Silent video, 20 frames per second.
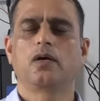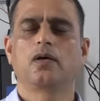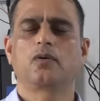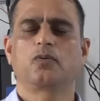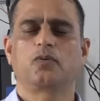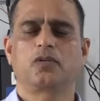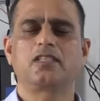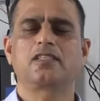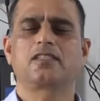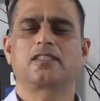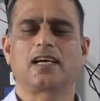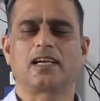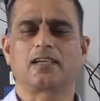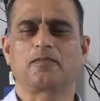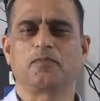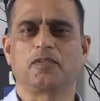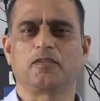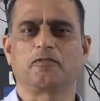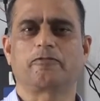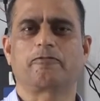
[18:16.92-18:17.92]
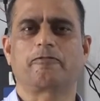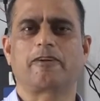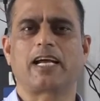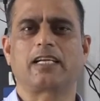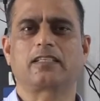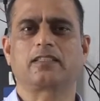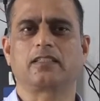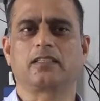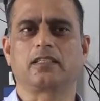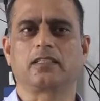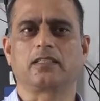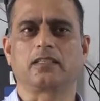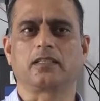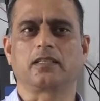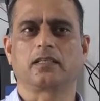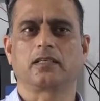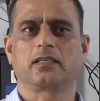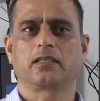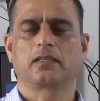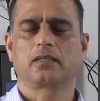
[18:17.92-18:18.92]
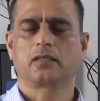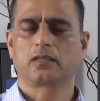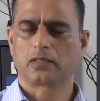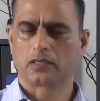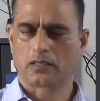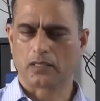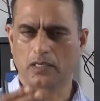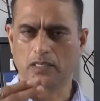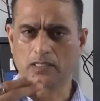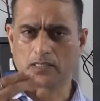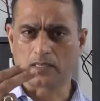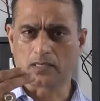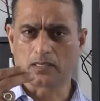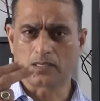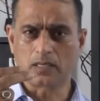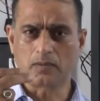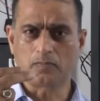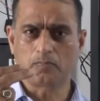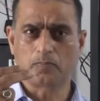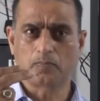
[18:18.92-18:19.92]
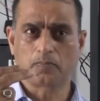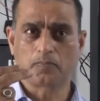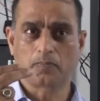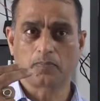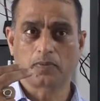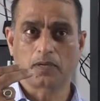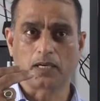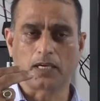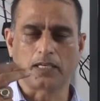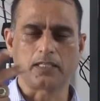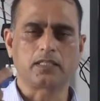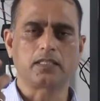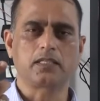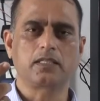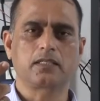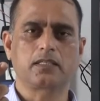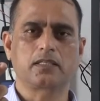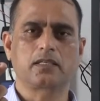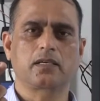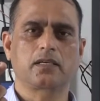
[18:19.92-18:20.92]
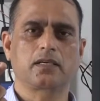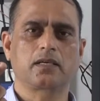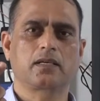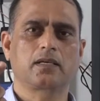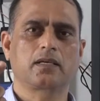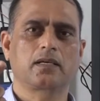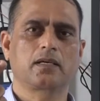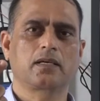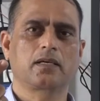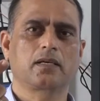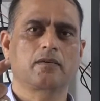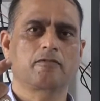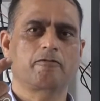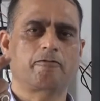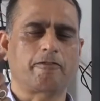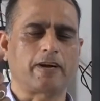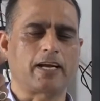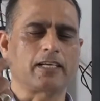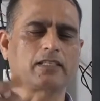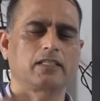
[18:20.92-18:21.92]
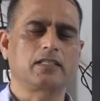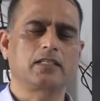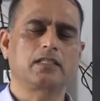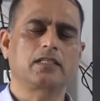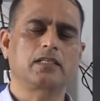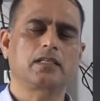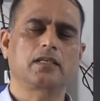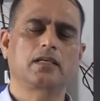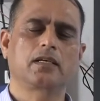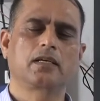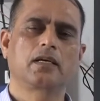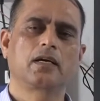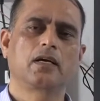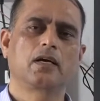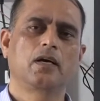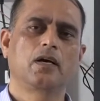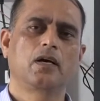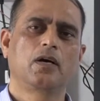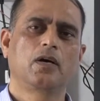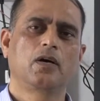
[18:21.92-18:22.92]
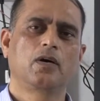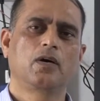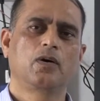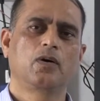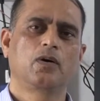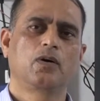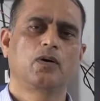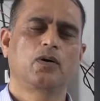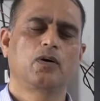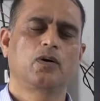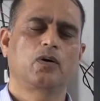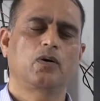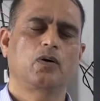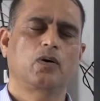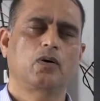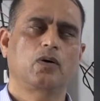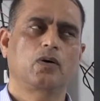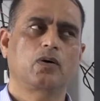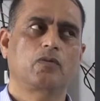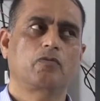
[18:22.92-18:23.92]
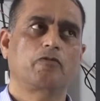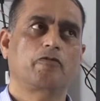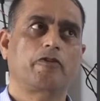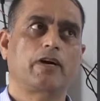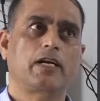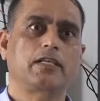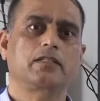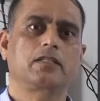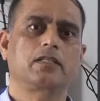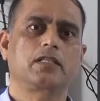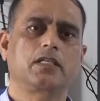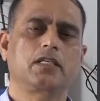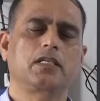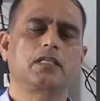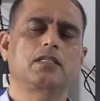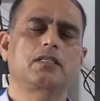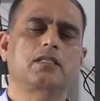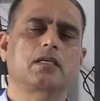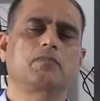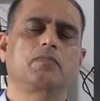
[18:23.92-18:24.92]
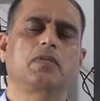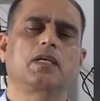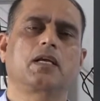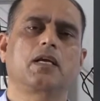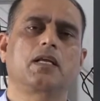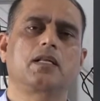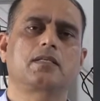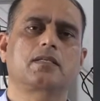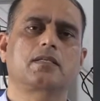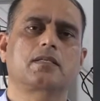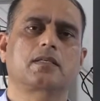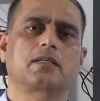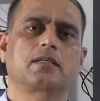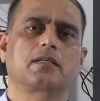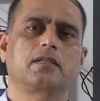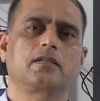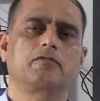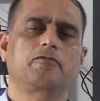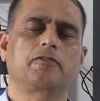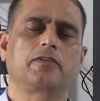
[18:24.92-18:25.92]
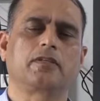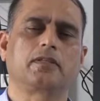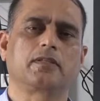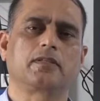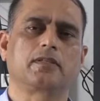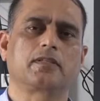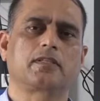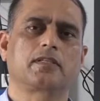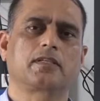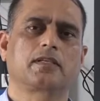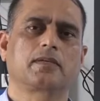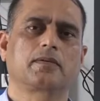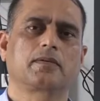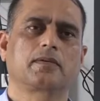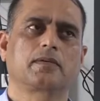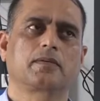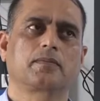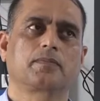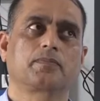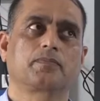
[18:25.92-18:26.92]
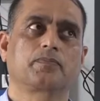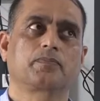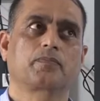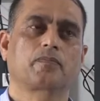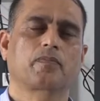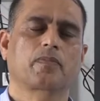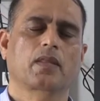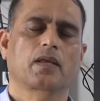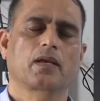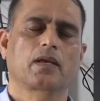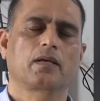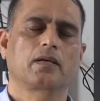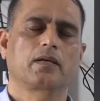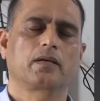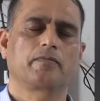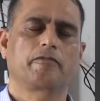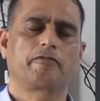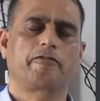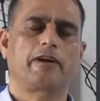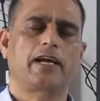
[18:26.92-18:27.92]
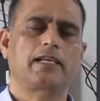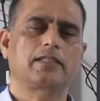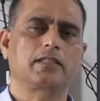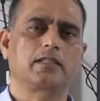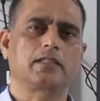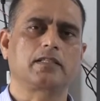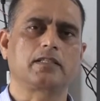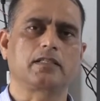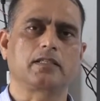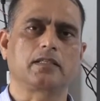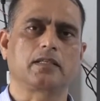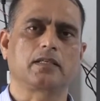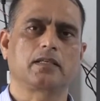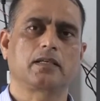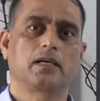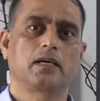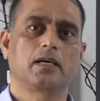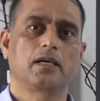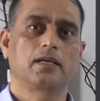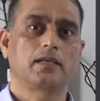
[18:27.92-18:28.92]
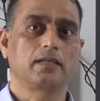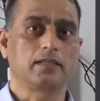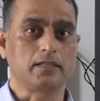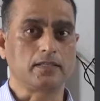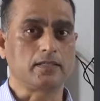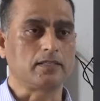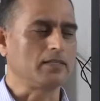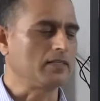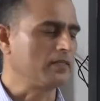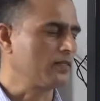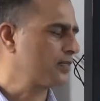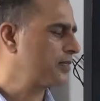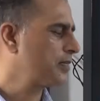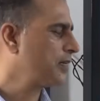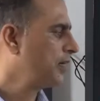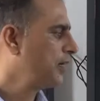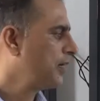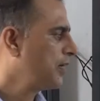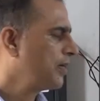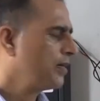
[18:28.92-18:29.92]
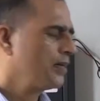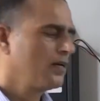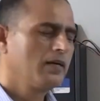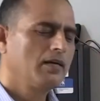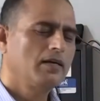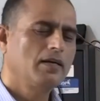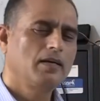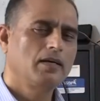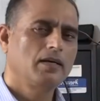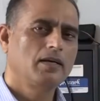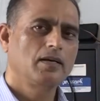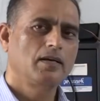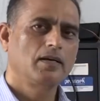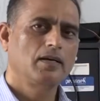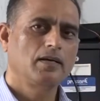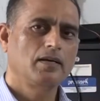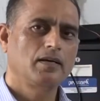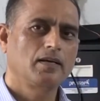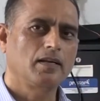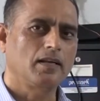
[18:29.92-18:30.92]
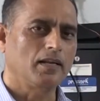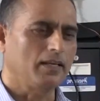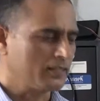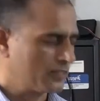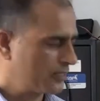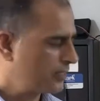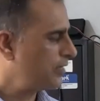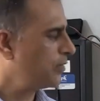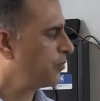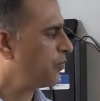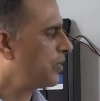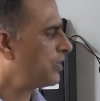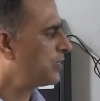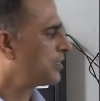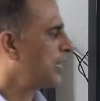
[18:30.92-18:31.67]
What does that mean? Fraternity. Relationship? Is it fraternity? Or fraternity is something else different? Fraternity. This is, let's see what